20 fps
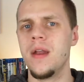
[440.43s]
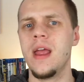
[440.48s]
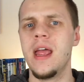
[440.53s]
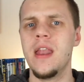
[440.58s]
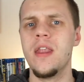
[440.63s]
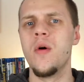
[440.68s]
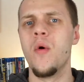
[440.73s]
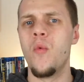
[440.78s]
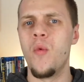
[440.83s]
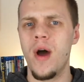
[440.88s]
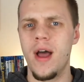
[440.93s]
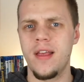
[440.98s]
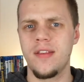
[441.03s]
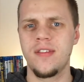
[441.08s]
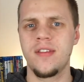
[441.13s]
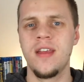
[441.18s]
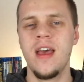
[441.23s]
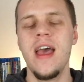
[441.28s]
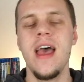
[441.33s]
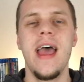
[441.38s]
in the
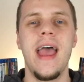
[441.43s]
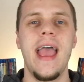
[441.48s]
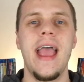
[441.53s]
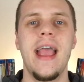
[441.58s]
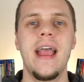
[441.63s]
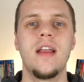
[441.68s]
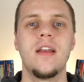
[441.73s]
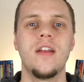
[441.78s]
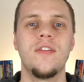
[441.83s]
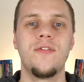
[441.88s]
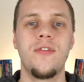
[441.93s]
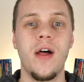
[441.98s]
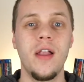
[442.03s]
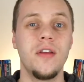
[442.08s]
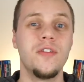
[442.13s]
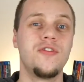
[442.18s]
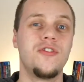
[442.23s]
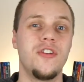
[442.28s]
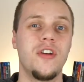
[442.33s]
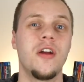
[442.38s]
west and it
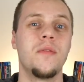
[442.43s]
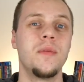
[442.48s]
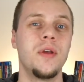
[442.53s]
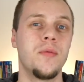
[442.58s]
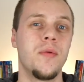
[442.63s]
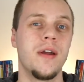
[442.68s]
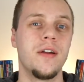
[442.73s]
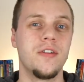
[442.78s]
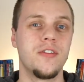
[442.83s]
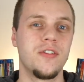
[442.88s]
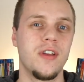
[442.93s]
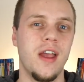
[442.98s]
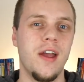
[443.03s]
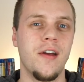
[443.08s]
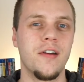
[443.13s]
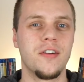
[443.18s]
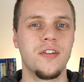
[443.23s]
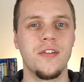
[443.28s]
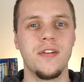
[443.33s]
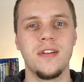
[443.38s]
follows Jeremy Renner's
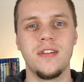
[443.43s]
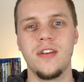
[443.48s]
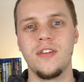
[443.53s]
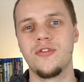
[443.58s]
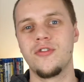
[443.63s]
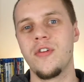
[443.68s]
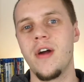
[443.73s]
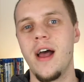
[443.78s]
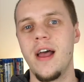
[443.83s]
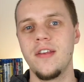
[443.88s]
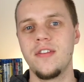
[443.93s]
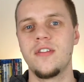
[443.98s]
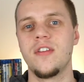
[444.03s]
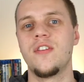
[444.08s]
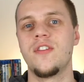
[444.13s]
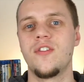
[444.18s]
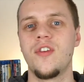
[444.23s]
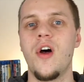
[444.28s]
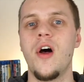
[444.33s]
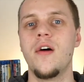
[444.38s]
character as he tries to
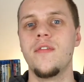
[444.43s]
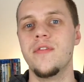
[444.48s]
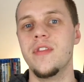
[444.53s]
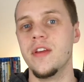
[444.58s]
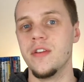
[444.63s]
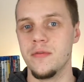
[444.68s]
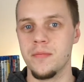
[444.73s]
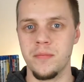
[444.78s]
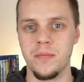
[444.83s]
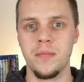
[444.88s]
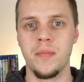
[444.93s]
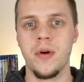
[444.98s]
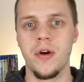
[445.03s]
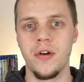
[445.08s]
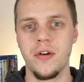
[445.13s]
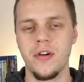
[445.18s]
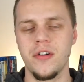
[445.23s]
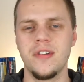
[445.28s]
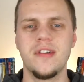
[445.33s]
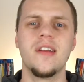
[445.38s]
solve this
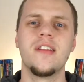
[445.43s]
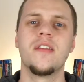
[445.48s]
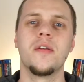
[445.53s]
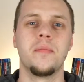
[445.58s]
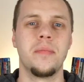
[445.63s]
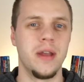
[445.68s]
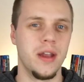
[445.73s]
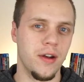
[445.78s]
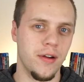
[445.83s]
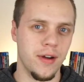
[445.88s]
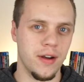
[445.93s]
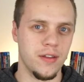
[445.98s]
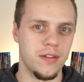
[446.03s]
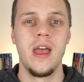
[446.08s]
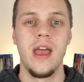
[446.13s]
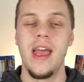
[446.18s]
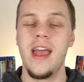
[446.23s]
murder disappearance.